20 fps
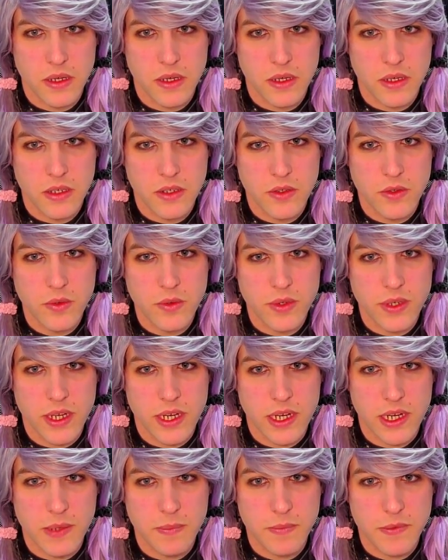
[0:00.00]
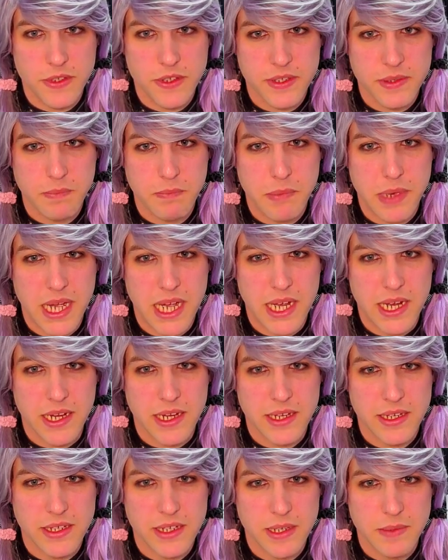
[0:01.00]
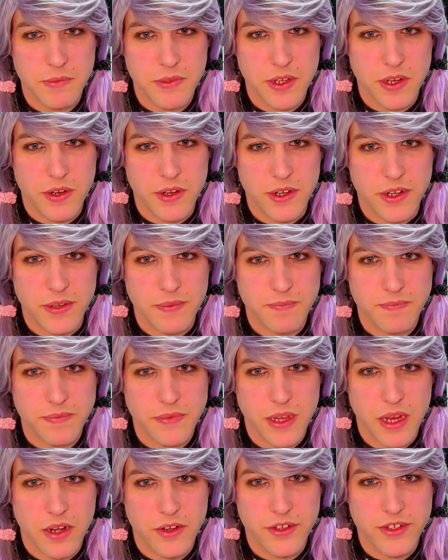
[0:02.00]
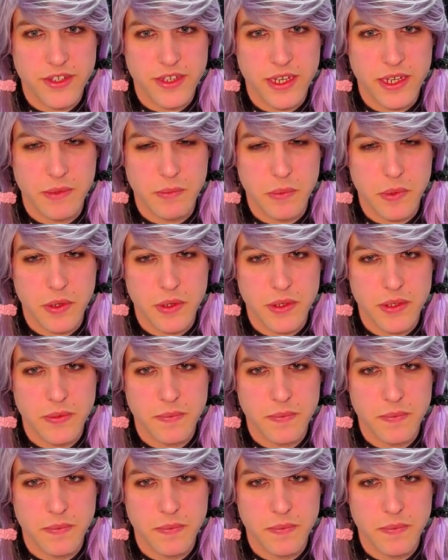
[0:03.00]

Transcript: 2 times pi times r. R is the input.